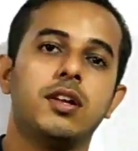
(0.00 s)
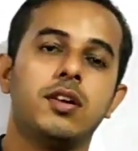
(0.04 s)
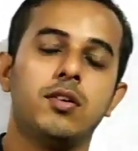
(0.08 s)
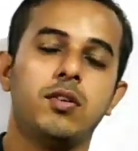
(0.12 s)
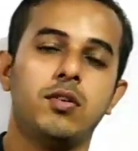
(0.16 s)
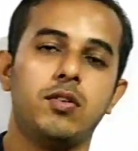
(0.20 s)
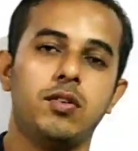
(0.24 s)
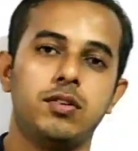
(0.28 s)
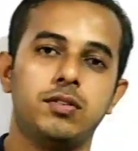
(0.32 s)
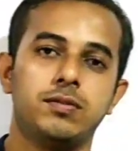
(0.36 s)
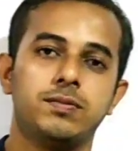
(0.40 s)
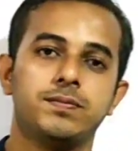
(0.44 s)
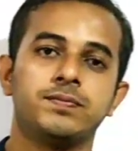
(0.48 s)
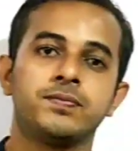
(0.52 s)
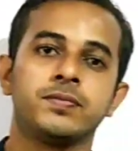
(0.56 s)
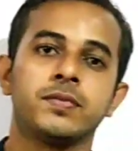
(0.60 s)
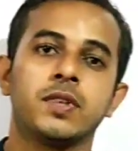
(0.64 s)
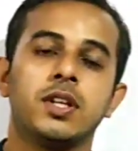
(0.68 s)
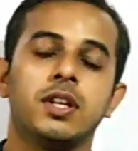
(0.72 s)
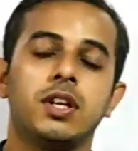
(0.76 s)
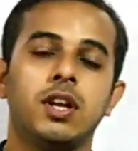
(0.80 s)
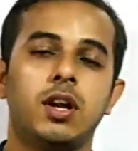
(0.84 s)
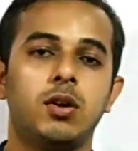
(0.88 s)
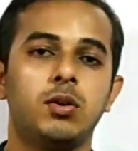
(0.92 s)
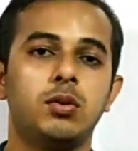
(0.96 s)
Oh,
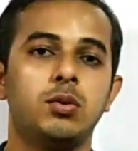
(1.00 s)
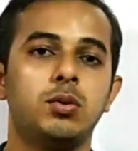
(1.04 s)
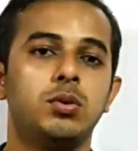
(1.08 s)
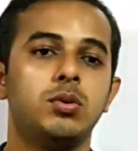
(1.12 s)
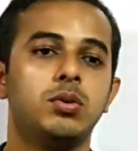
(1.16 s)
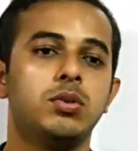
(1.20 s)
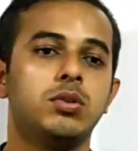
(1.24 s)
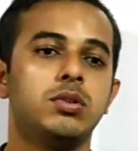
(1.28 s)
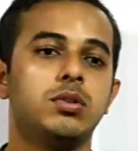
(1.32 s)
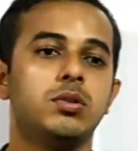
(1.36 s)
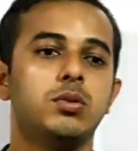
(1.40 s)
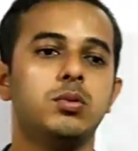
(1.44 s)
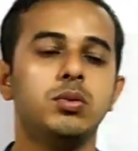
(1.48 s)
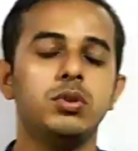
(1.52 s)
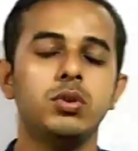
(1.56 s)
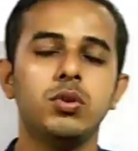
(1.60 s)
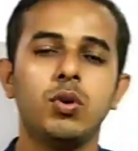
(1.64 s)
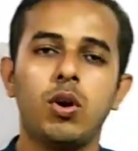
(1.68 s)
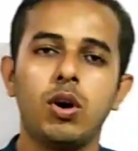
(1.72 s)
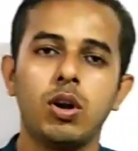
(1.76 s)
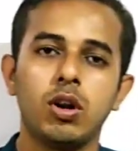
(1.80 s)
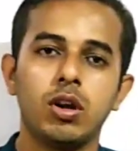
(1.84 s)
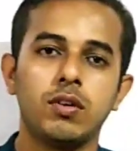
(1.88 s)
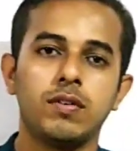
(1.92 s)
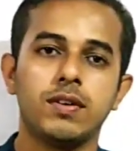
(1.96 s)
now do we
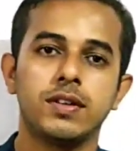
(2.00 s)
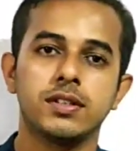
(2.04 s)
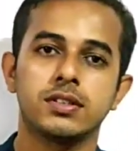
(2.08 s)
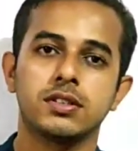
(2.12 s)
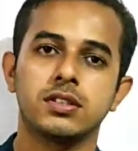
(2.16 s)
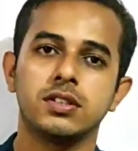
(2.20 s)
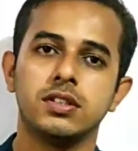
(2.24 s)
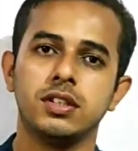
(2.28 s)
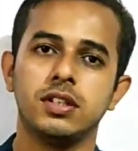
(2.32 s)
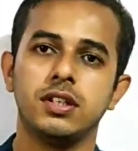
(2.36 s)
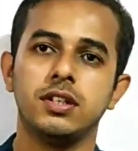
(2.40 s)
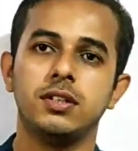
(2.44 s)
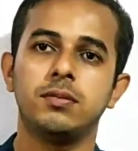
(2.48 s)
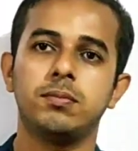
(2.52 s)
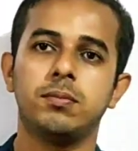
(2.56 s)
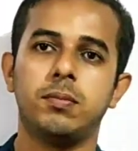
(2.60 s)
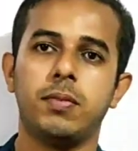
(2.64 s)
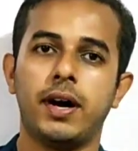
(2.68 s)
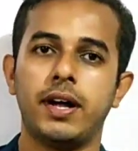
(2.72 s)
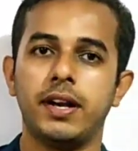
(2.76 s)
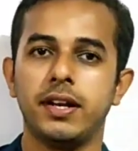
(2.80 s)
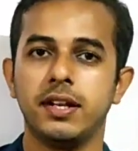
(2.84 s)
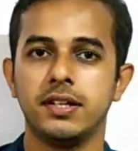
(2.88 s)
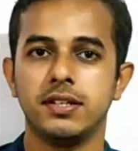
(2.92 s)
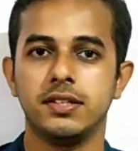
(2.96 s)
all of us need
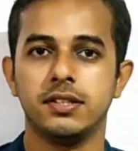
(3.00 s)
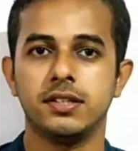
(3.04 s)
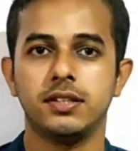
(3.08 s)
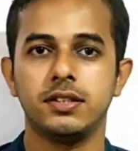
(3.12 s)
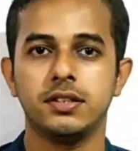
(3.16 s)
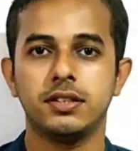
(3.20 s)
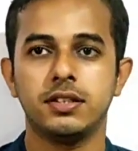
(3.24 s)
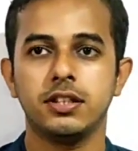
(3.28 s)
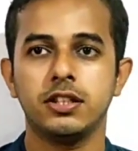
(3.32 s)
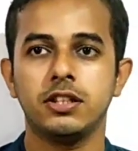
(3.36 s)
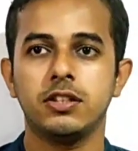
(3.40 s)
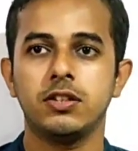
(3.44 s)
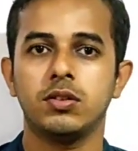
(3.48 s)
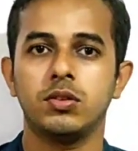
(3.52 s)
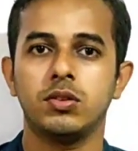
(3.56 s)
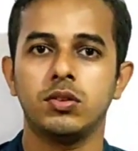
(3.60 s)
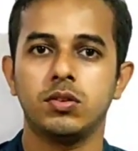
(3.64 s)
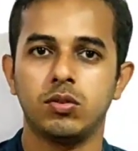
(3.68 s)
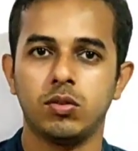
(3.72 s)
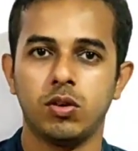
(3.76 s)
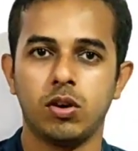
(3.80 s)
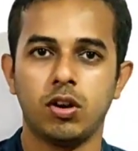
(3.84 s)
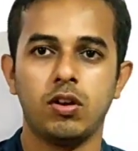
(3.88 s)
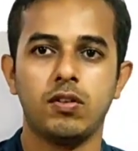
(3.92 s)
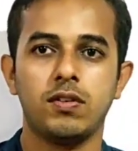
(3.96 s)
money, isn't it?
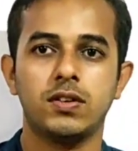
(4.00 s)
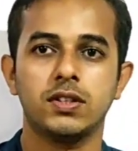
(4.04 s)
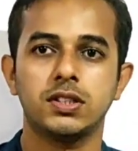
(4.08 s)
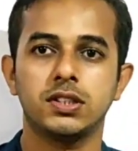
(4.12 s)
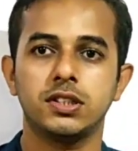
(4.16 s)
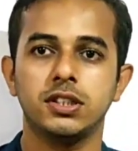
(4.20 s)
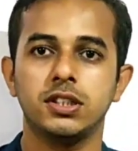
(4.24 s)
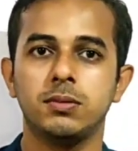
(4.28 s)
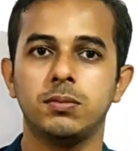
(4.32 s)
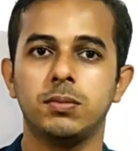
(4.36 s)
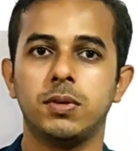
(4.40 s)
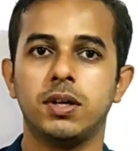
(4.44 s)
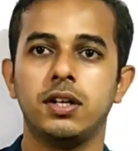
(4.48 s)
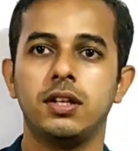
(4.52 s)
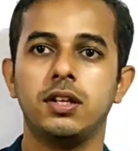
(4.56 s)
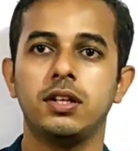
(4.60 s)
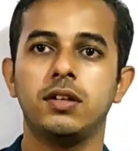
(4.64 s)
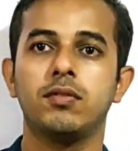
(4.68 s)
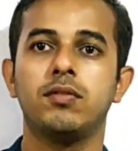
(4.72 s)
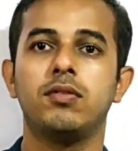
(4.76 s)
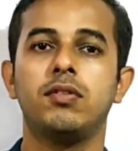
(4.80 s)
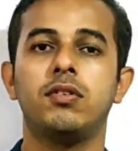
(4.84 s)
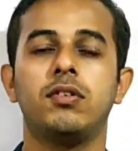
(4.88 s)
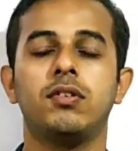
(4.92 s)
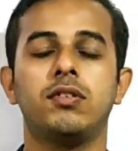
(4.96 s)
All of us need money.
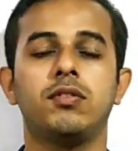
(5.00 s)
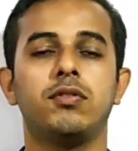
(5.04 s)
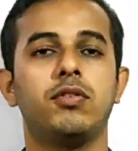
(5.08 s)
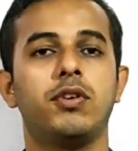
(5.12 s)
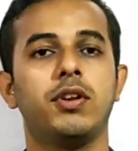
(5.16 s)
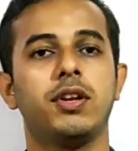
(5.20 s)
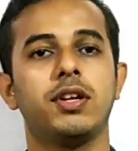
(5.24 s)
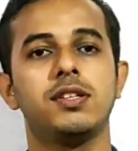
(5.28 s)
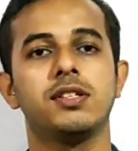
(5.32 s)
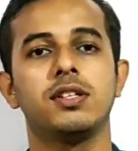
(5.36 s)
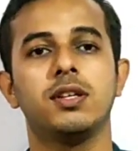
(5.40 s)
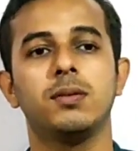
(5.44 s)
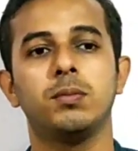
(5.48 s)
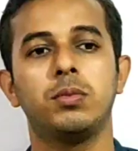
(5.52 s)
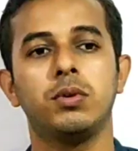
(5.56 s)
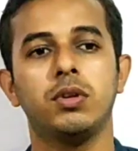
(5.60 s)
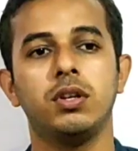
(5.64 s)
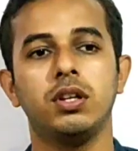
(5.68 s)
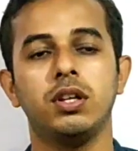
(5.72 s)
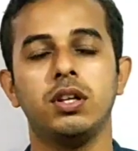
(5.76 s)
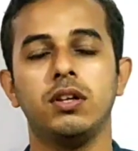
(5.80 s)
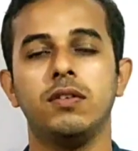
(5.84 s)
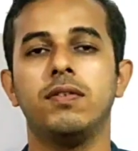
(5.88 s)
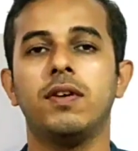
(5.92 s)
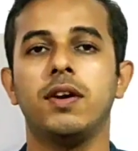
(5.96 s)
For example,
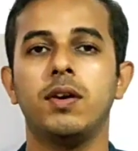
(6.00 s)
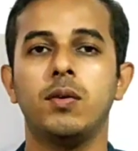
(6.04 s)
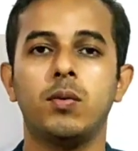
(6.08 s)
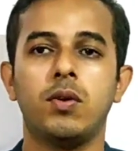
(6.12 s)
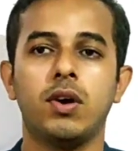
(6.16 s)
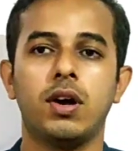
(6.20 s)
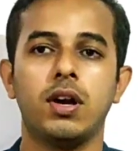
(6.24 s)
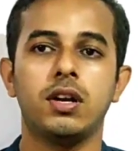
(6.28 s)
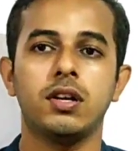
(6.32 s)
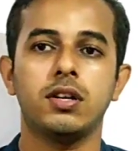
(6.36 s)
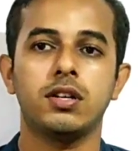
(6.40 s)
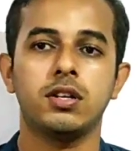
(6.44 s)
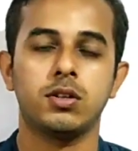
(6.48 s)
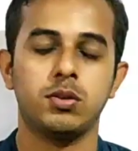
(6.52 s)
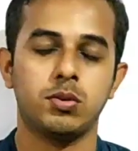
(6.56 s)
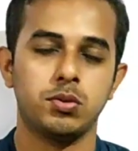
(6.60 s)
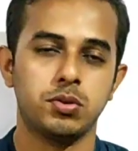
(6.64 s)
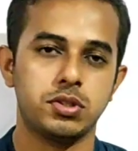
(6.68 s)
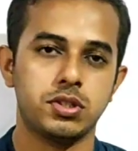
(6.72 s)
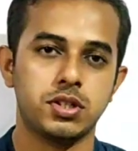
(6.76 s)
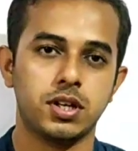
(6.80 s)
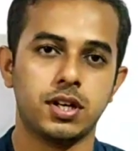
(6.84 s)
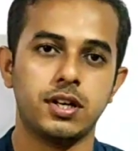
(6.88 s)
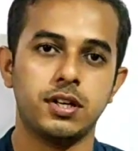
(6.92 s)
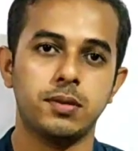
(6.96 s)
if I want to
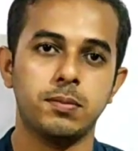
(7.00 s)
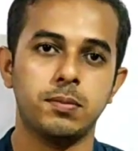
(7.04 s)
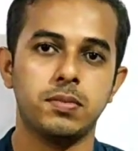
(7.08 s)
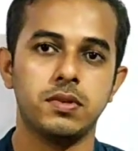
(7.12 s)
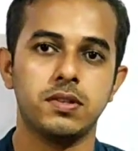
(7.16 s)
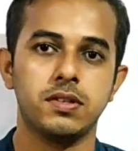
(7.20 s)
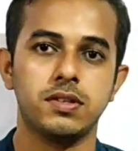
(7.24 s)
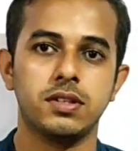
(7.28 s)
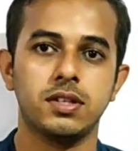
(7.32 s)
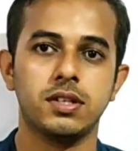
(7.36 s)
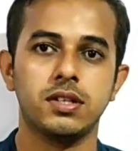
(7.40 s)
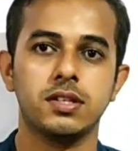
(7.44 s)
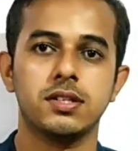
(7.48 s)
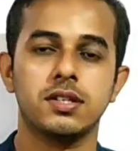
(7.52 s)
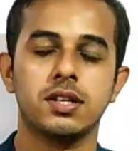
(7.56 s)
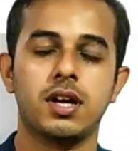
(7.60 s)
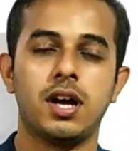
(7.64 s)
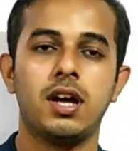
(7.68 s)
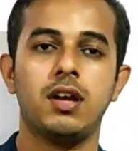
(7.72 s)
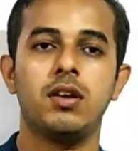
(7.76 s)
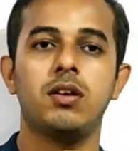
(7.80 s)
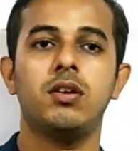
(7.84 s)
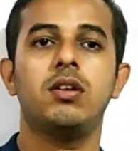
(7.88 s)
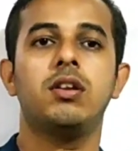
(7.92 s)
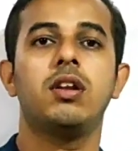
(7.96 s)
start a business,
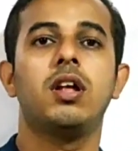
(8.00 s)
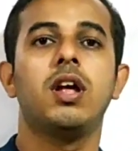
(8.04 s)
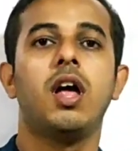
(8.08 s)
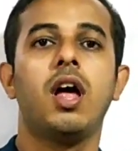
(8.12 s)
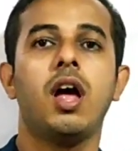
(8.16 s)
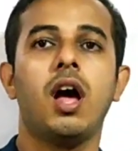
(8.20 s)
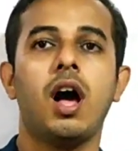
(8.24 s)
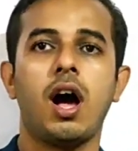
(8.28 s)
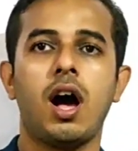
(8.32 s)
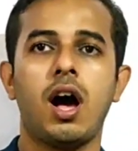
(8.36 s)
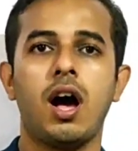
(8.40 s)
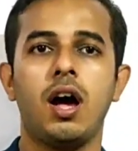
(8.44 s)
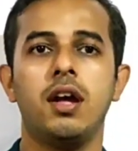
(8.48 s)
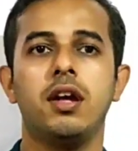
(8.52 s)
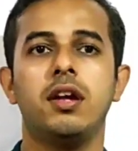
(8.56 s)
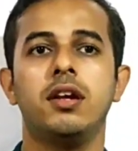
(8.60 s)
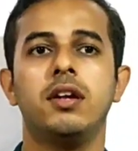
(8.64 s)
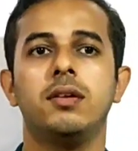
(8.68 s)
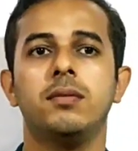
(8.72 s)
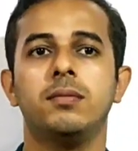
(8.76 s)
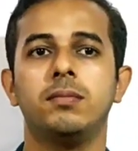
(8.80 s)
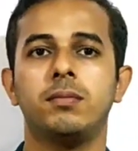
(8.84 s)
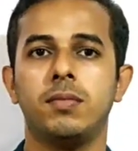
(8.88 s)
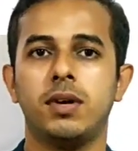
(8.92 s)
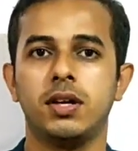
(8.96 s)

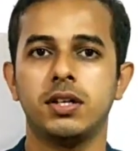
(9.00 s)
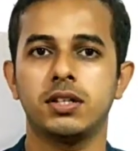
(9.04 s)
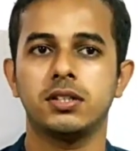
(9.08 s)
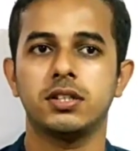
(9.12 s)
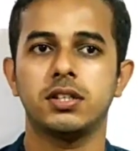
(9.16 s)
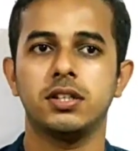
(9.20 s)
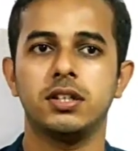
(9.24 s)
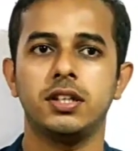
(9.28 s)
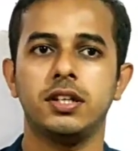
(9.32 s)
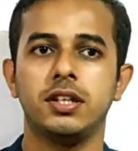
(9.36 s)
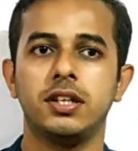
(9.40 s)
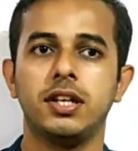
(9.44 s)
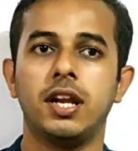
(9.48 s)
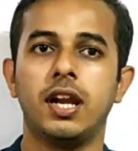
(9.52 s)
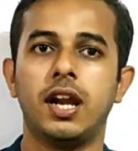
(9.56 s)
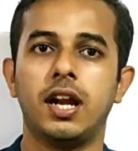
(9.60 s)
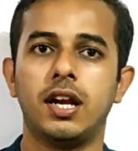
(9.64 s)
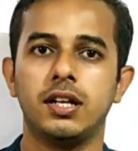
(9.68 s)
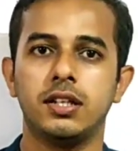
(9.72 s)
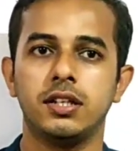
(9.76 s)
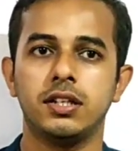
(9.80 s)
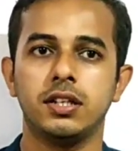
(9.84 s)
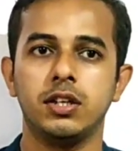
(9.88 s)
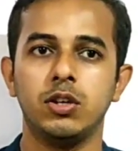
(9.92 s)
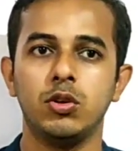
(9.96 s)
I must need
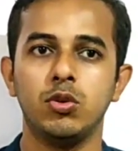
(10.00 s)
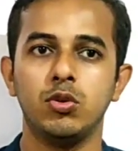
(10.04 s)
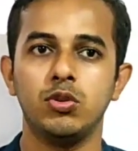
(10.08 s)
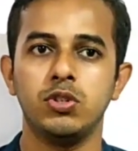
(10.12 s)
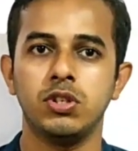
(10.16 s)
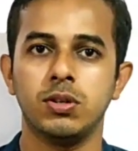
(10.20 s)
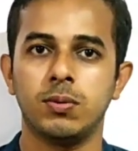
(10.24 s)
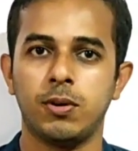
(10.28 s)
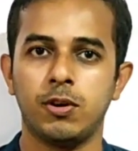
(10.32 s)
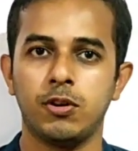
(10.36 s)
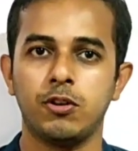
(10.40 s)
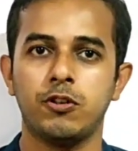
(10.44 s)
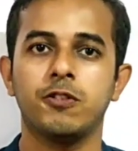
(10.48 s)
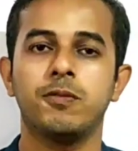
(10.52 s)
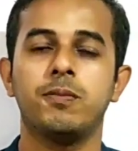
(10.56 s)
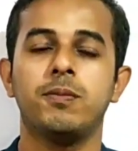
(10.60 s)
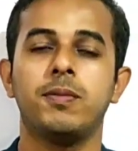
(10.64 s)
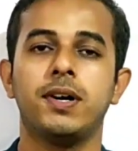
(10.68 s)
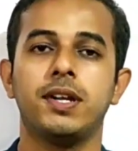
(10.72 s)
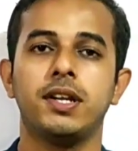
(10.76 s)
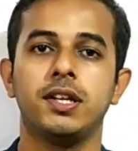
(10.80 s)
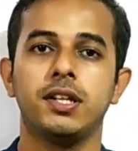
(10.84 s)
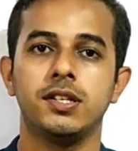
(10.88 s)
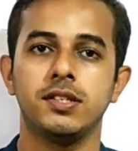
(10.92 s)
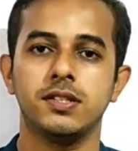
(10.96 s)
a huge amount of
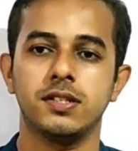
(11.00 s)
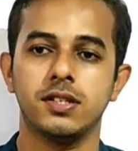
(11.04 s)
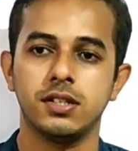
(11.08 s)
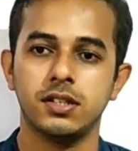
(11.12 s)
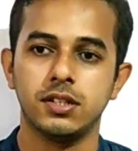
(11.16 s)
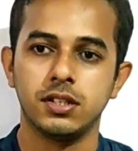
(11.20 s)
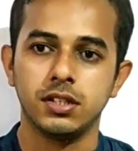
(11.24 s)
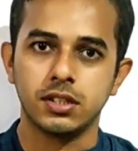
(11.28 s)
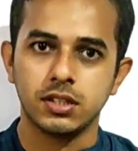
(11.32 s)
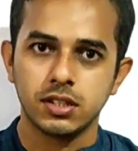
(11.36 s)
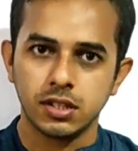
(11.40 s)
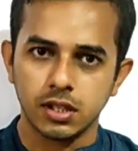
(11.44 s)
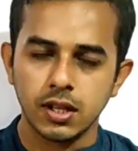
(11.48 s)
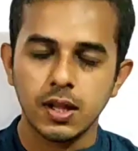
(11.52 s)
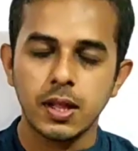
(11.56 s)
money, isn't it?